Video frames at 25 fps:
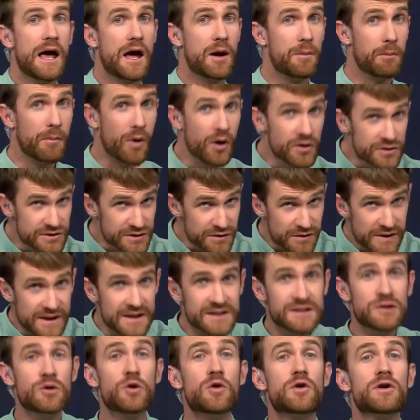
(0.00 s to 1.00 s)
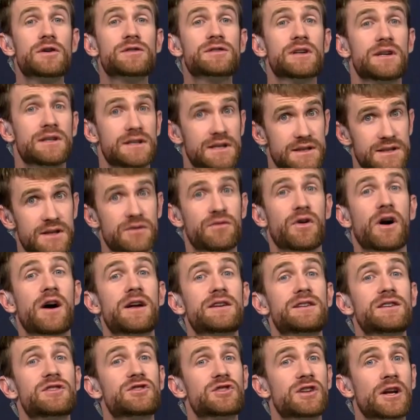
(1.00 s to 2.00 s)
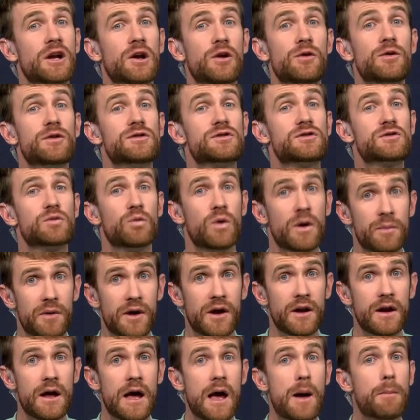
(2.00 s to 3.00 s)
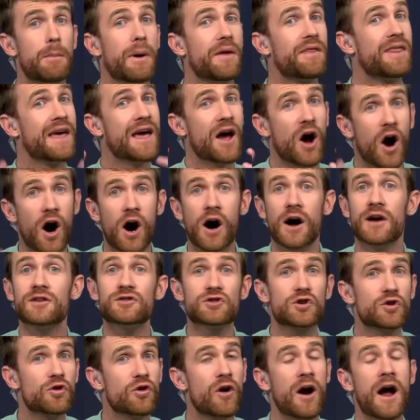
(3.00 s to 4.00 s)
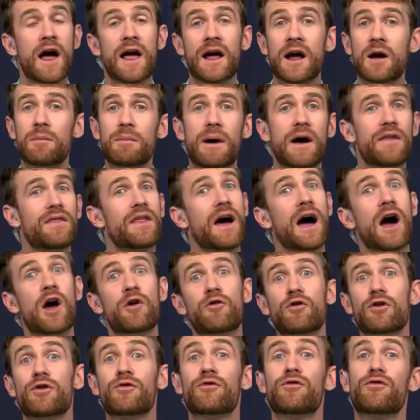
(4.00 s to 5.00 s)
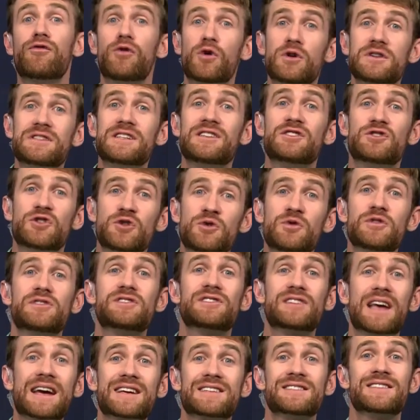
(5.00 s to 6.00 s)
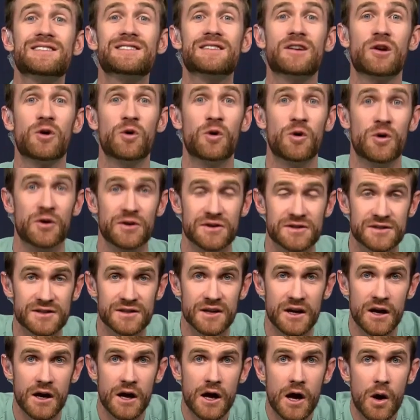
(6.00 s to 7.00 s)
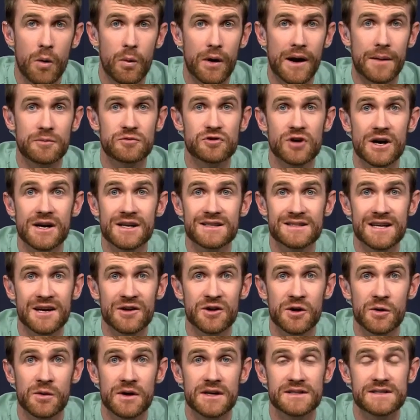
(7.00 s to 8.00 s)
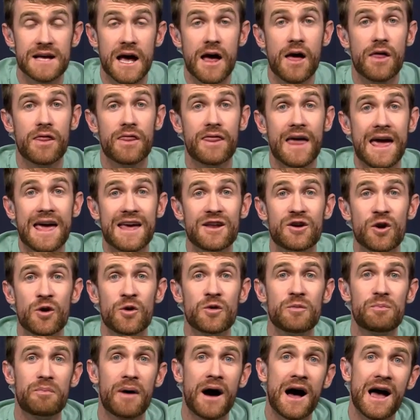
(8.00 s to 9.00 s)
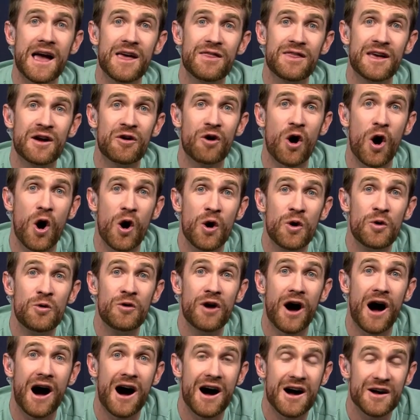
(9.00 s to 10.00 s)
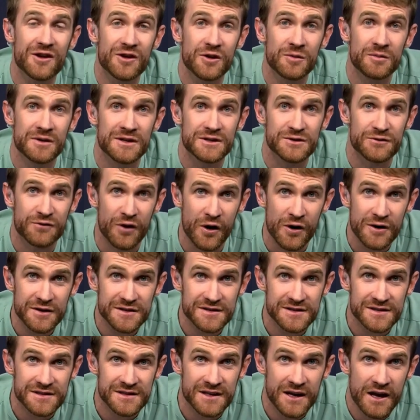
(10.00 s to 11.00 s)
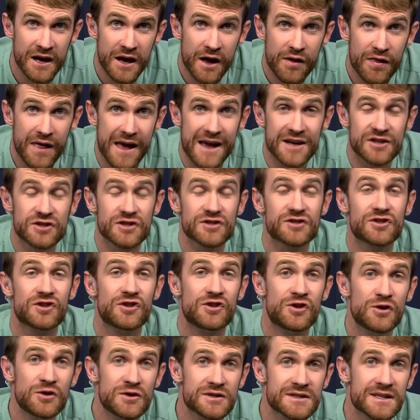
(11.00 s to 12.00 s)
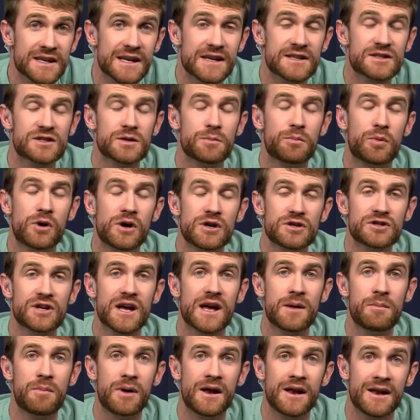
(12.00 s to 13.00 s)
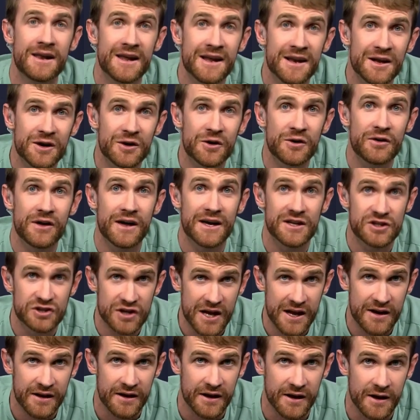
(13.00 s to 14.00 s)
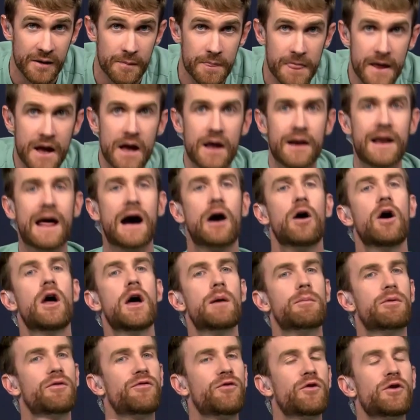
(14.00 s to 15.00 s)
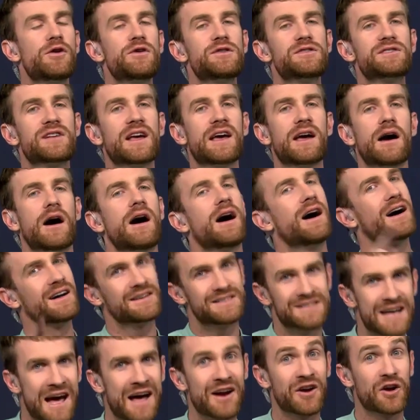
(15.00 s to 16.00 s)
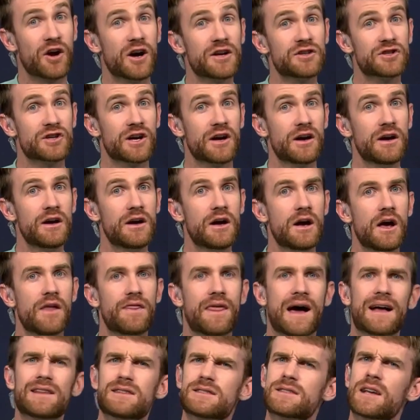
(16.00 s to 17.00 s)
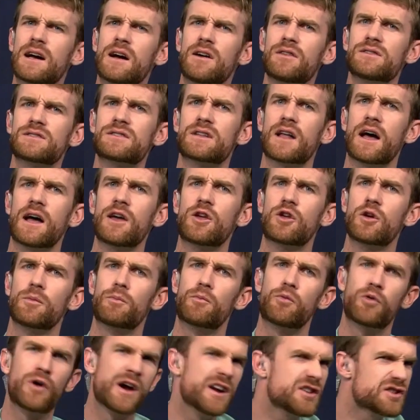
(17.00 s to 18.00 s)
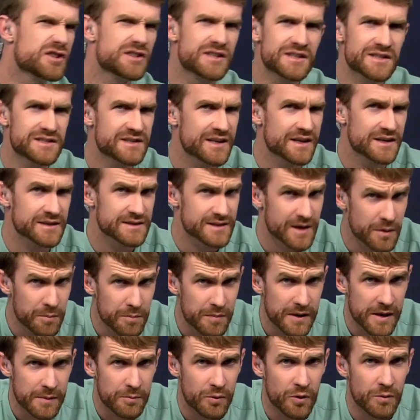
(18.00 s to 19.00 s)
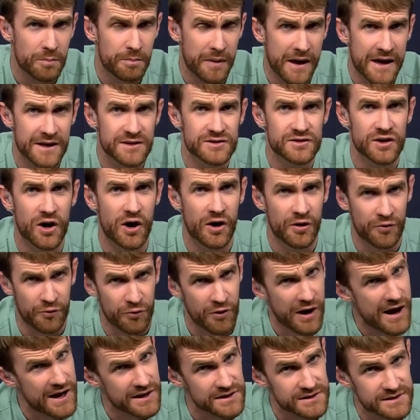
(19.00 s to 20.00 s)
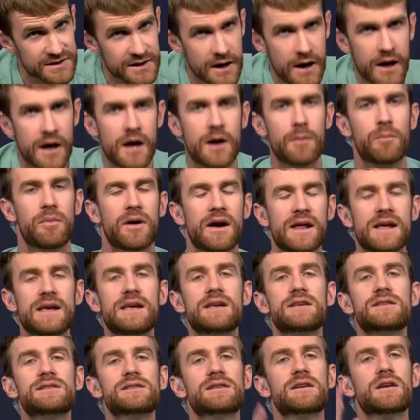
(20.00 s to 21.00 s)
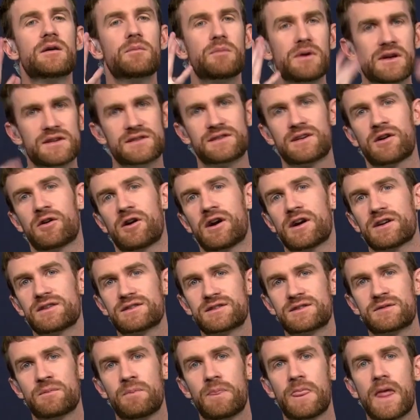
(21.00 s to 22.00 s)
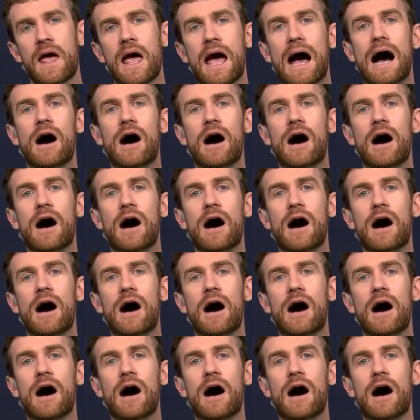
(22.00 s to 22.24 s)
In most of these laws, disadvantaged includes women, but they aren't crying about the 142 sexist laws. What I'm trying to tell you is they don't buy their own argument, folks. They're just using it to push a political agenda. Now, before you say, Dan, gotcha, that sounds like you're prejudicing some people based on race. Please be serious.